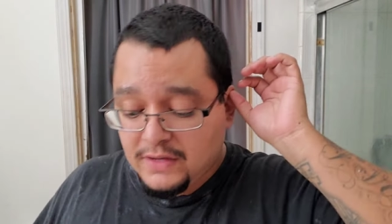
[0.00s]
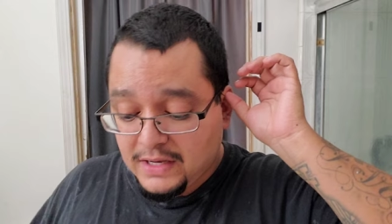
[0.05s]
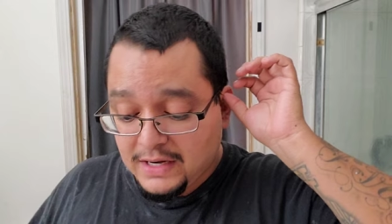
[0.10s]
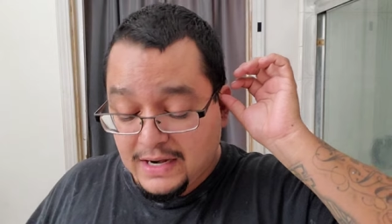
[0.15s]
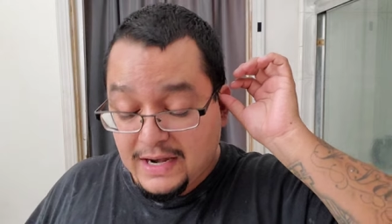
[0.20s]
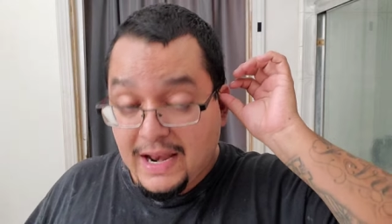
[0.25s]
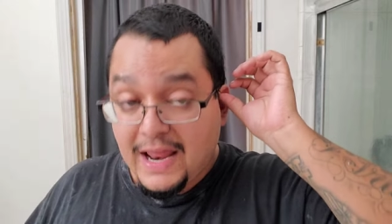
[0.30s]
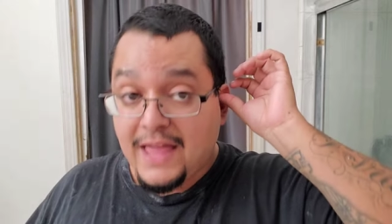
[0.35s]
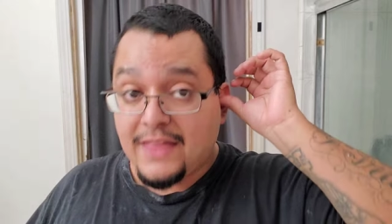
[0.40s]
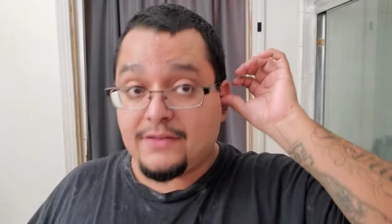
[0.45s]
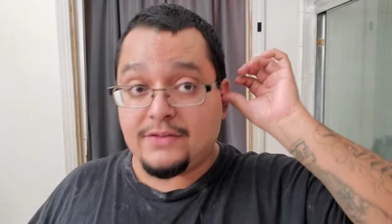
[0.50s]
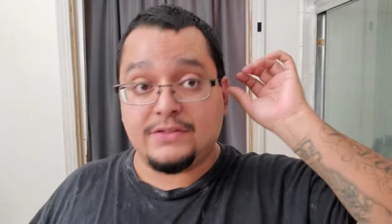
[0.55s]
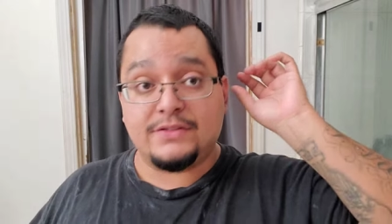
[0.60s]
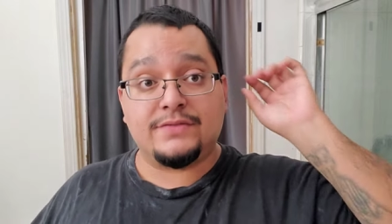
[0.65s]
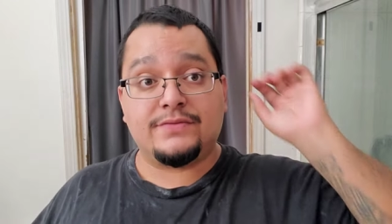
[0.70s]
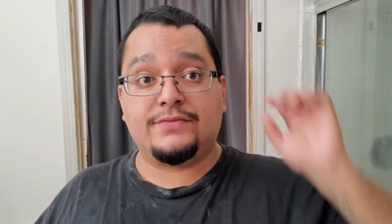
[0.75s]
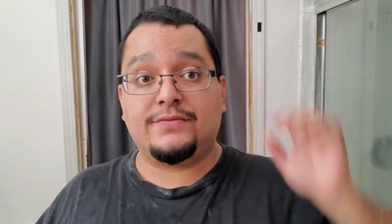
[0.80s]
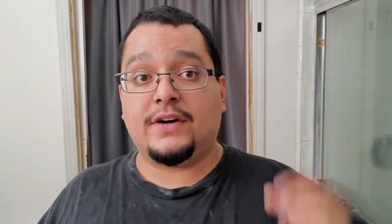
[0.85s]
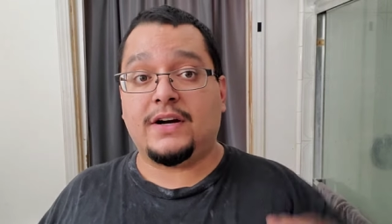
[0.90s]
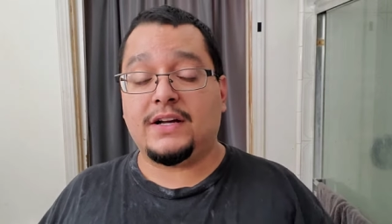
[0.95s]
It lathers
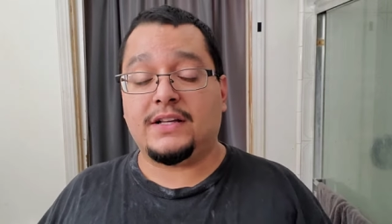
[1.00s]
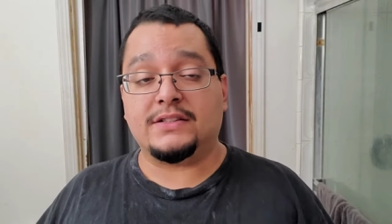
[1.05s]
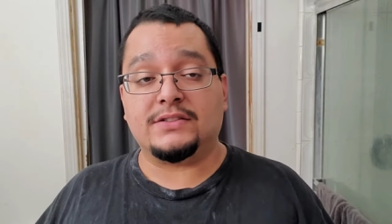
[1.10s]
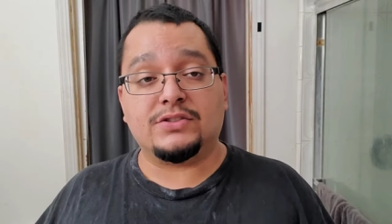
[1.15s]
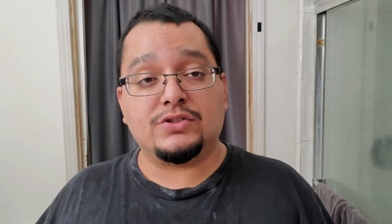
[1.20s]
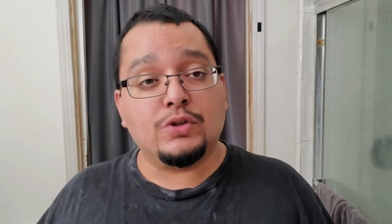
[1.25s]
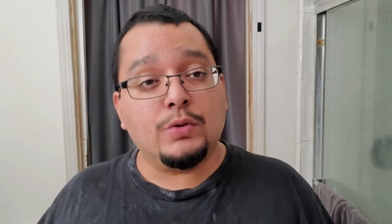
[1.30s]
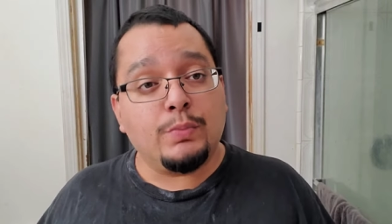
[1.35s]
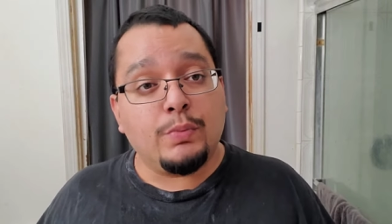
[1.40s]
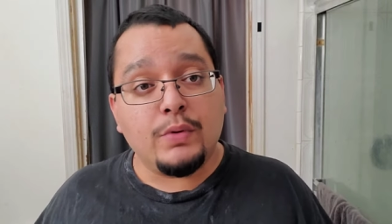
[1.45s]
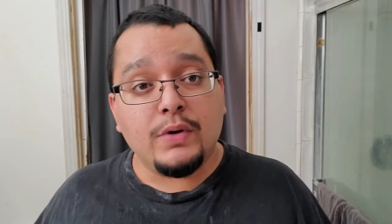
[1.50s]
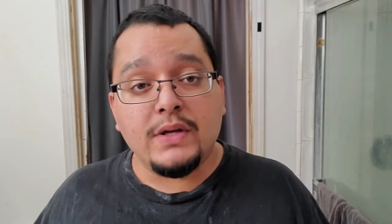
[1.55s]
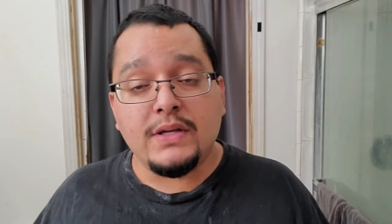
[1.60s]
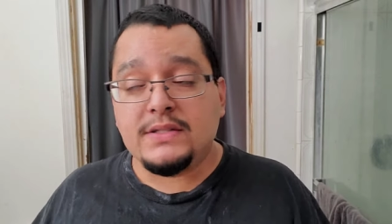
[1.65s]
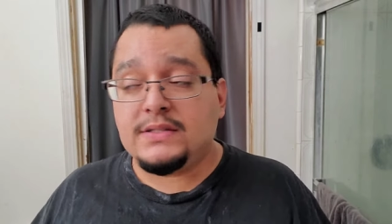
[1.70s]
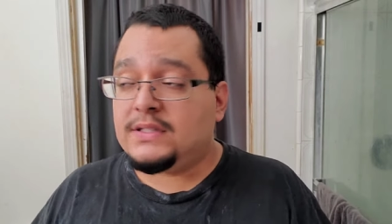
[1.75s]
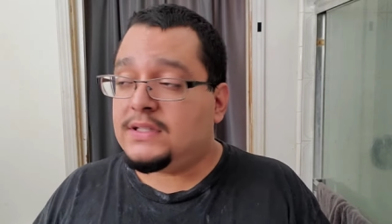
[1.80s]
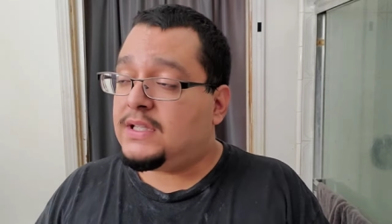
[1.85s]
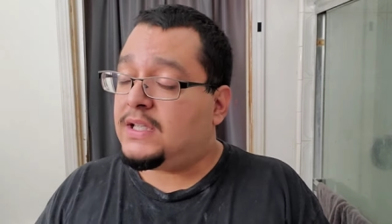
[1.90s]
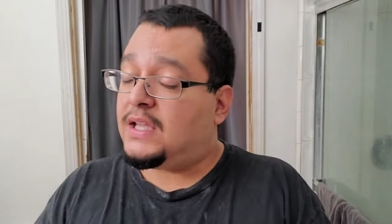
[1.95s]
fucking super
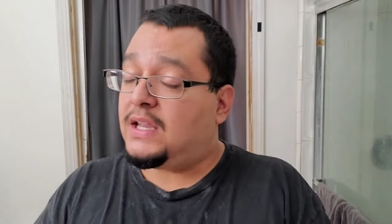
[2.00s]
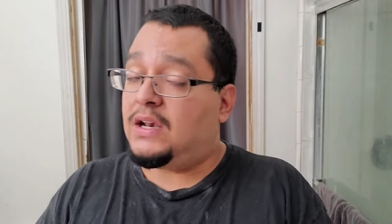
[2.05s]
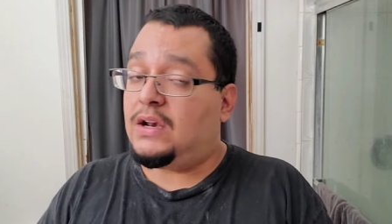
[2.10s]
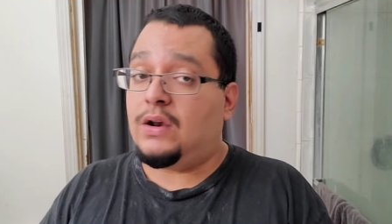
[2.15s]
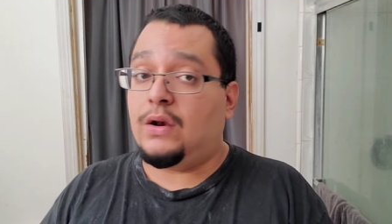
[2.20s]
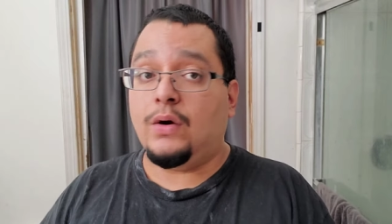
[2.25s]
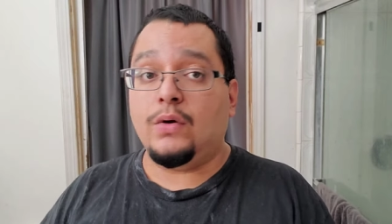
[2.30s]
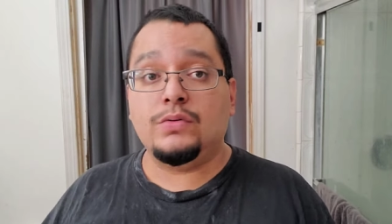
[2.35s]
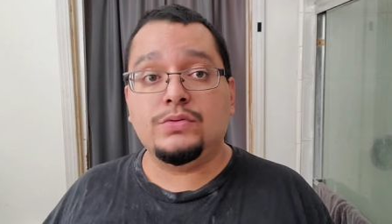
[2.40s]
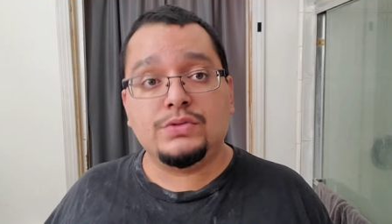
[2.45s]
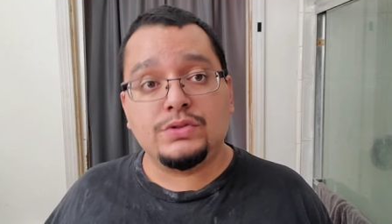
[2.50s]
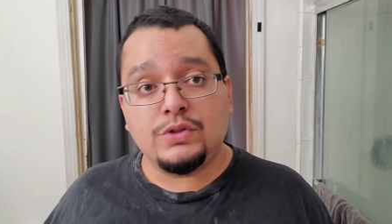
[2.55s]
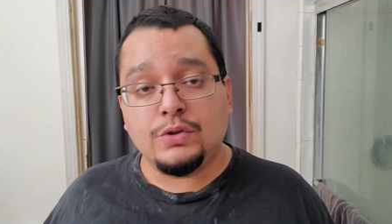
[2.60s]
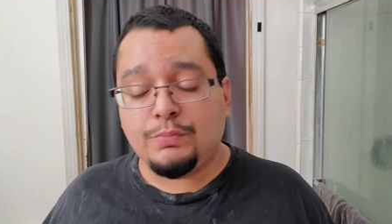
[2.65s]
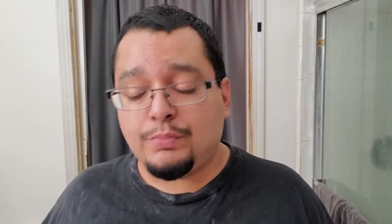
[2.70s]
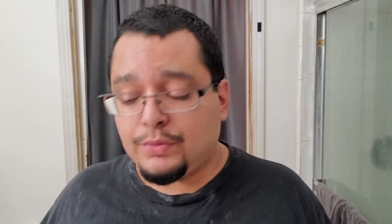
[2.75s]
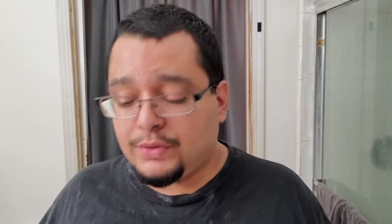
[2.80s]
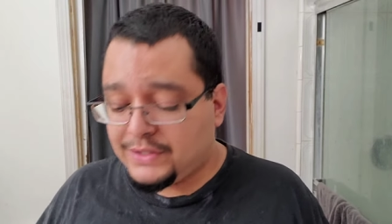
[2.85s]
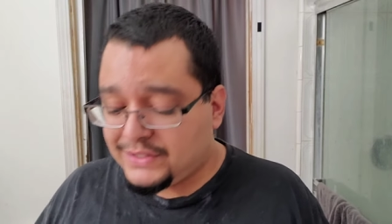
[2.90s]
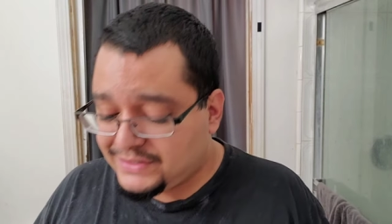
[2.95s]
easy. It loads
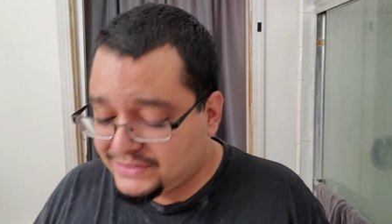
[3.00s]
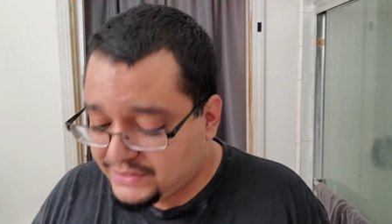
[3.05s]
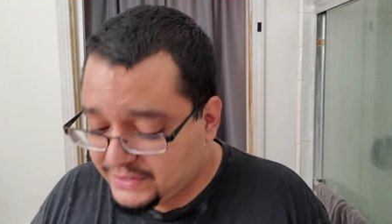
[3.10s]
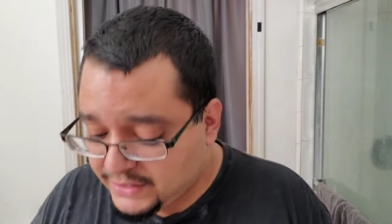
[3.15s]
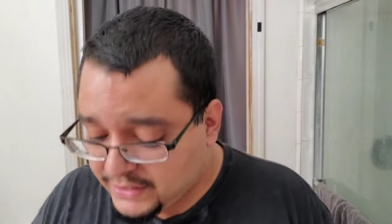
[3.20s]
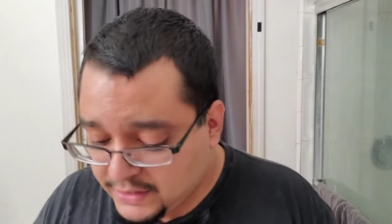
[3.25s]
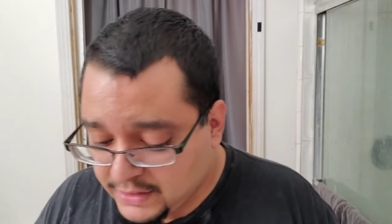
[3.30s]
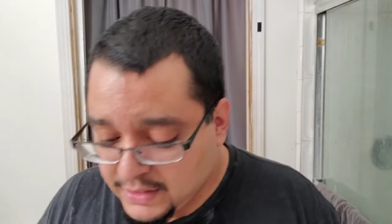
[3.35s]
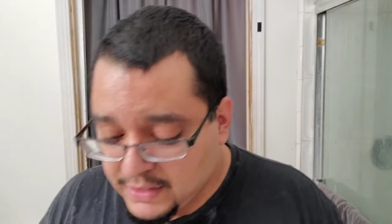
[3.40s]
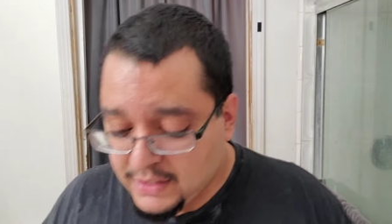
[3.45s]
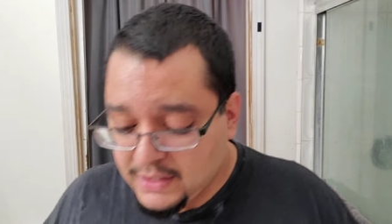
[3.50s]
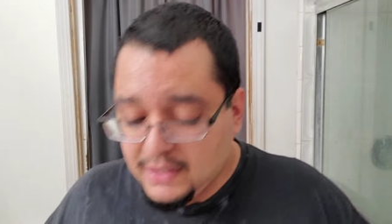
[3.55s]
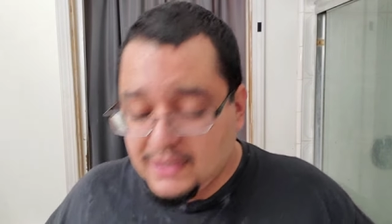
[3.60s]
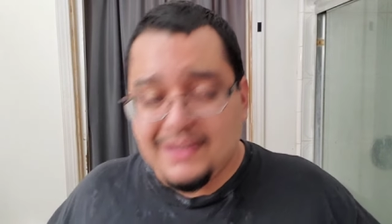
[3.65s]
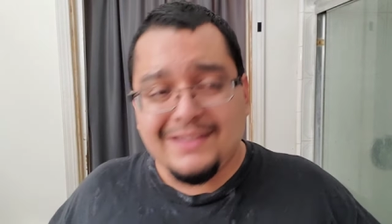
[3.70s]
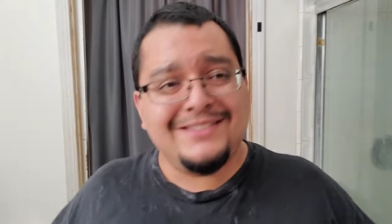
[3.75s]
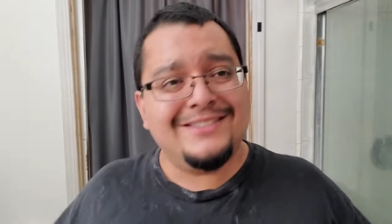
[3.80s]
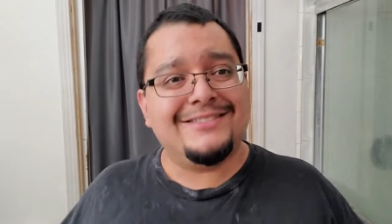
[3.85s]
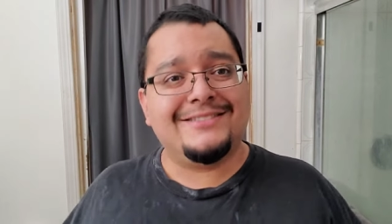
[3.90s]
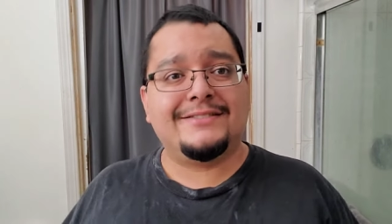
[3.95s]
super easy.
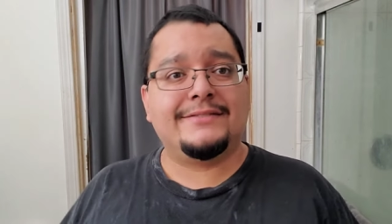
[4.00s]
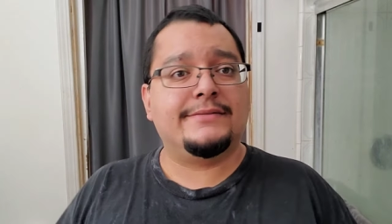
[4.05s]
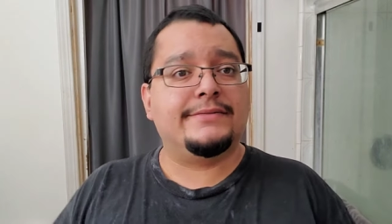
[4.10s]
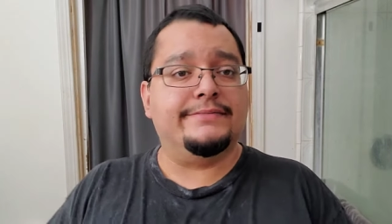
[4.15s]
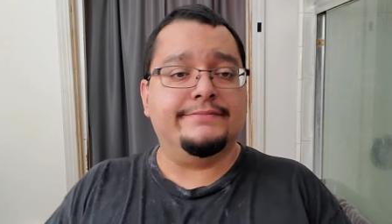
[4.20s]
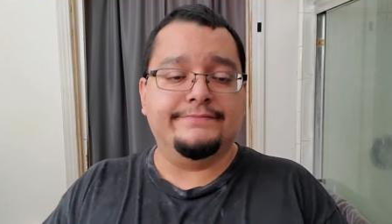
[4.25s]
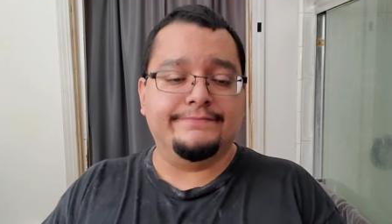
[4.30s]
Just